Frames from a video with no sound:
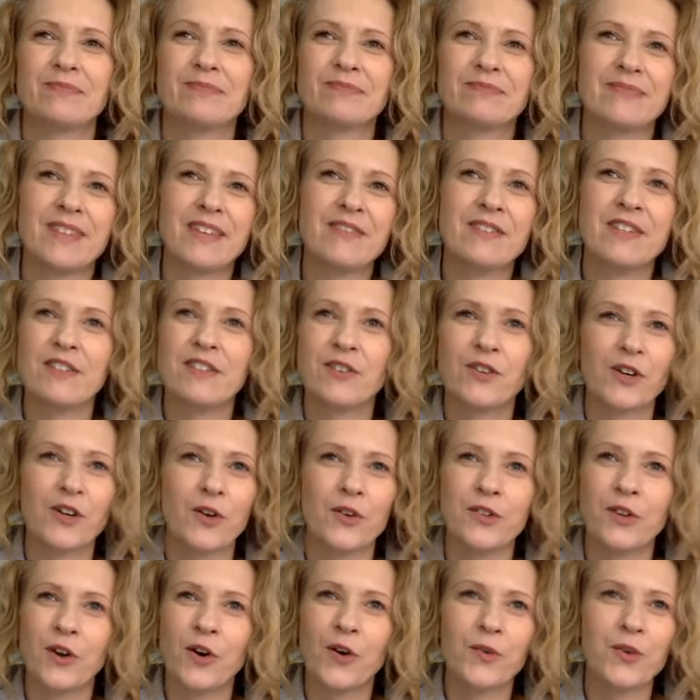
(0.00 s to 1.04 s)
even if you're
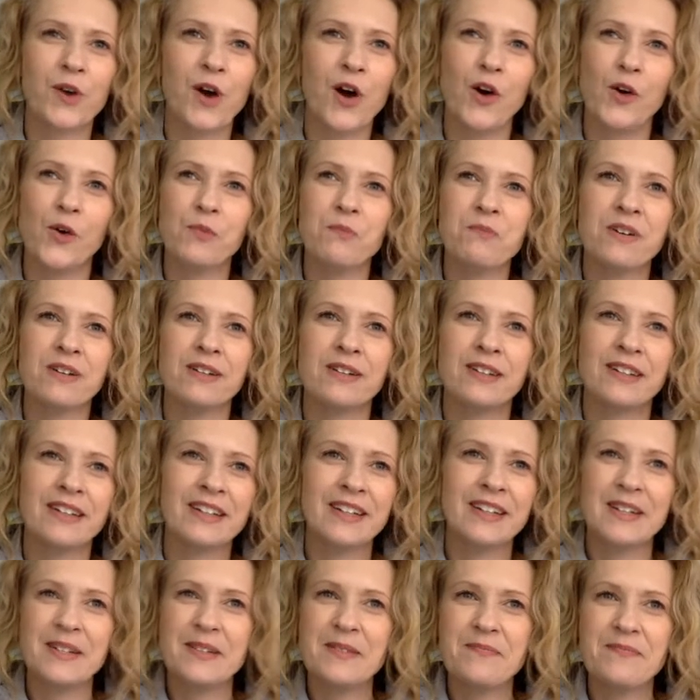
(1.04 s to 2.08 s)
on your own home,
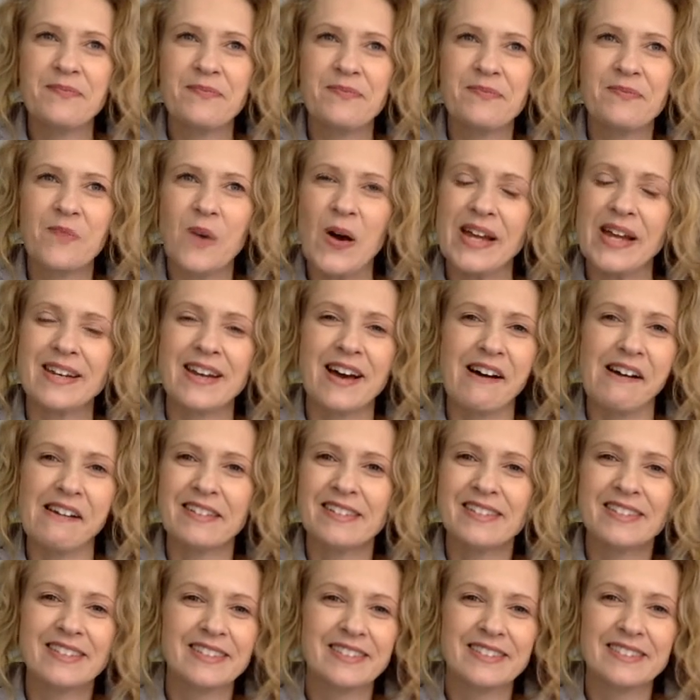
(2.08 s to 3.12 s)
why
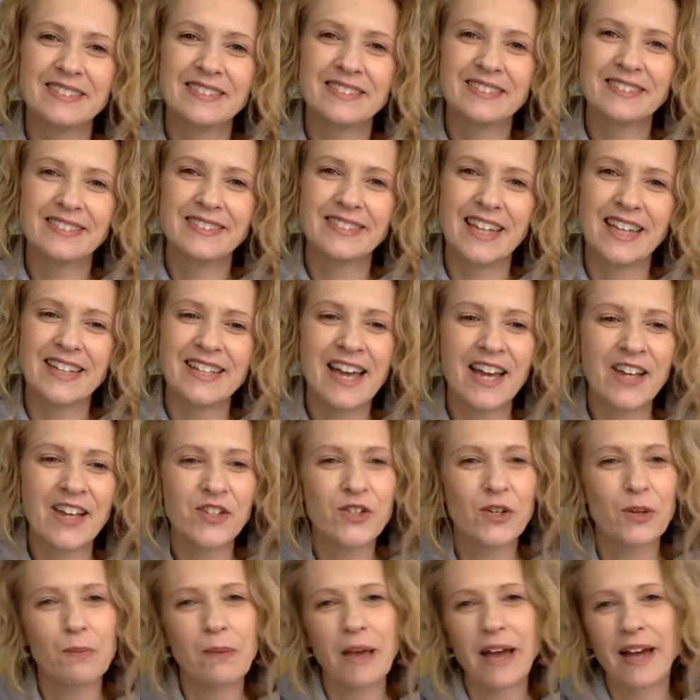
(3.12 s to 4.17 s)
not? Yeah,
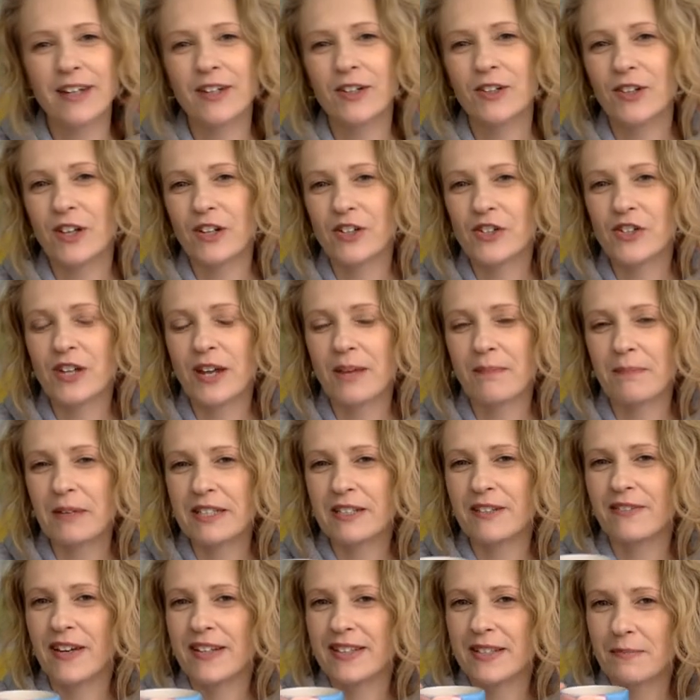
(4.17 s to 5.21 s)
National Pack your lunch day must
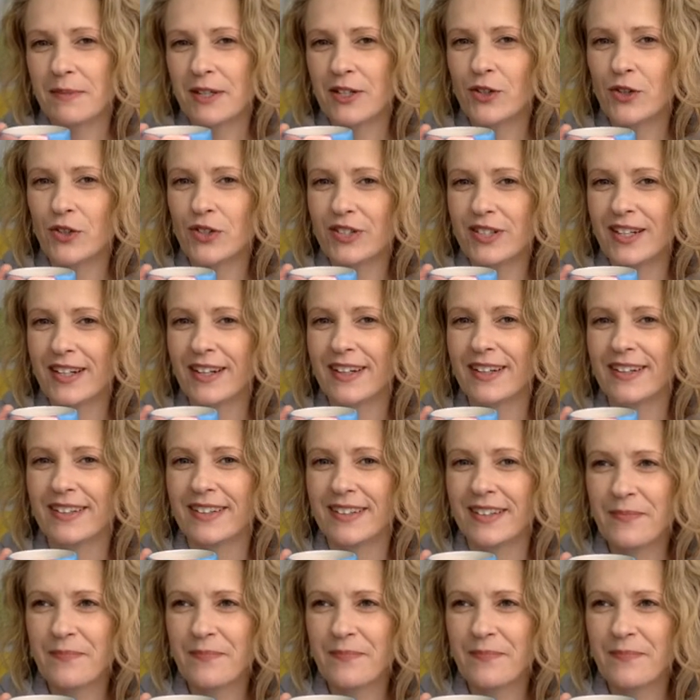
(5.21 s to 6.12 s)
have had some interesting...